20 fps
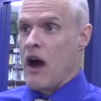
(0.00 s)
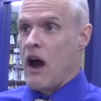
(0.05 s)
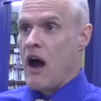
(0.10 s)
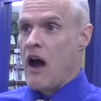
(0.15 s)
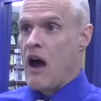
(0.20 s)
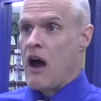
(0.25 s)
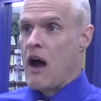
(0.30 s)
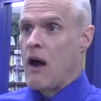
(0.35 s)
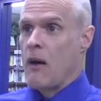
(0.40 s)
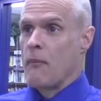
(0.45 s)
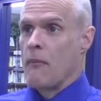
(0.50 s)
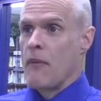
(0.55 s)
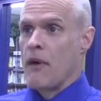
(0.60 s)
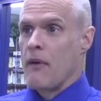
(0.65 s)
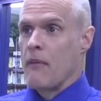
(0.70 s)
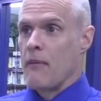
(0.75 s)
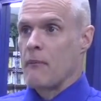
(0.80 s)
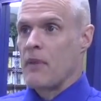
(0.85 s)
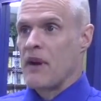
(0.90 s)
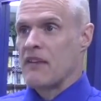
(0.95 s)

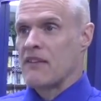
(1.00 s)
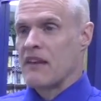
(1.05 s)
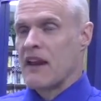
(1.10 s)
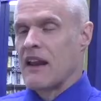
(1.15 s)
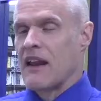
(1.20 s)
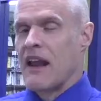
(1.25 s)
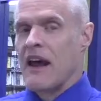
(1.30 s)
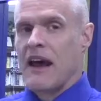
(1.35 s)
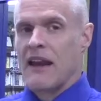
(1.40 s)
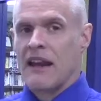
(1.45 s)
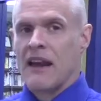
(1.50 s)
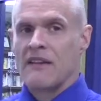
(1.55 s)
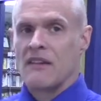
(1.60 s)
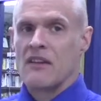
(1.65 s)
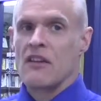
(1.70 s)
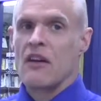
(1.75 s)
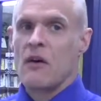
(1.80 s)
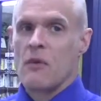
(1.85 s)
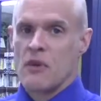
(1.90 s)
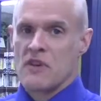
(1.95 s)
But I said, I'd like
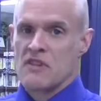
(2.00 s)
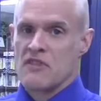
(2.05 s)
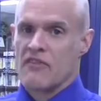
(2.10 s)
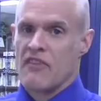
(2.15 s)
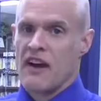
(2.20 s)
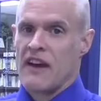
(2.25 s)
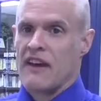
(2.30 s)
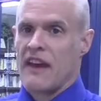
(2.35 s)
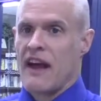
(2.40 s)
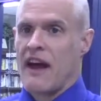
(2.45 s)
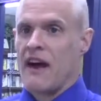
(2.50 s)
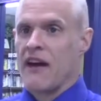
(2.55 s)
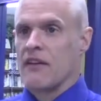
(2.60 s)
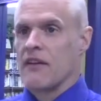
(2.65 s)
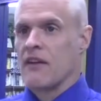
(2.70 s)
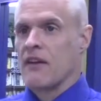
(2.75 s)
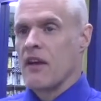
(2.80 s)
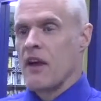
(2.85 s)
to know what you find out.